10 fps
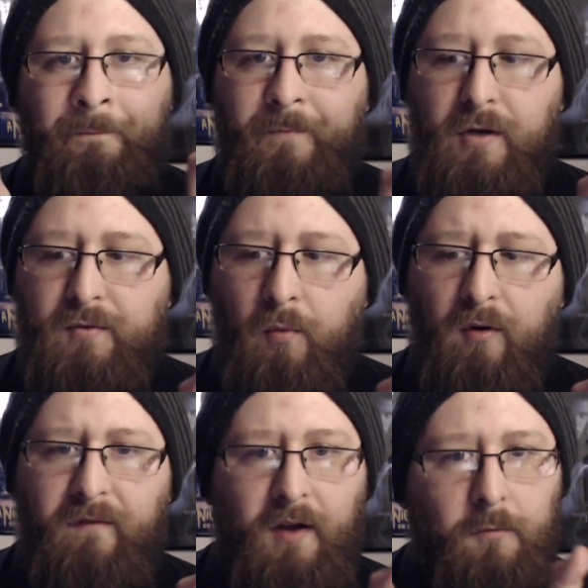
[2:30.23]
Those
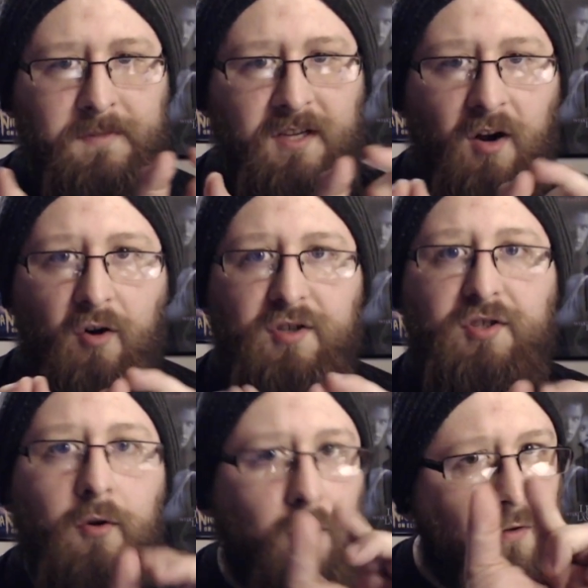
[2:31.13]
horror films are
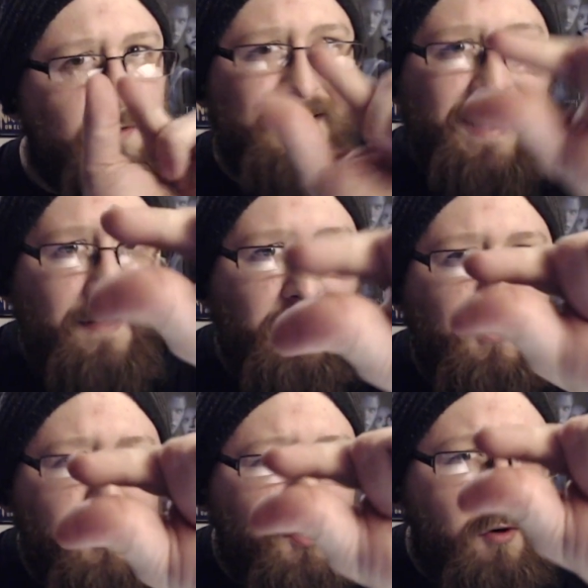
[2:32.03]
so close together,
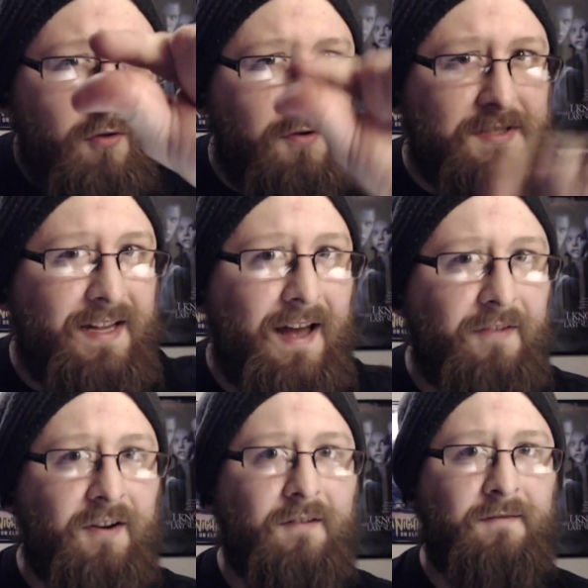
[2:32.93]
so close together.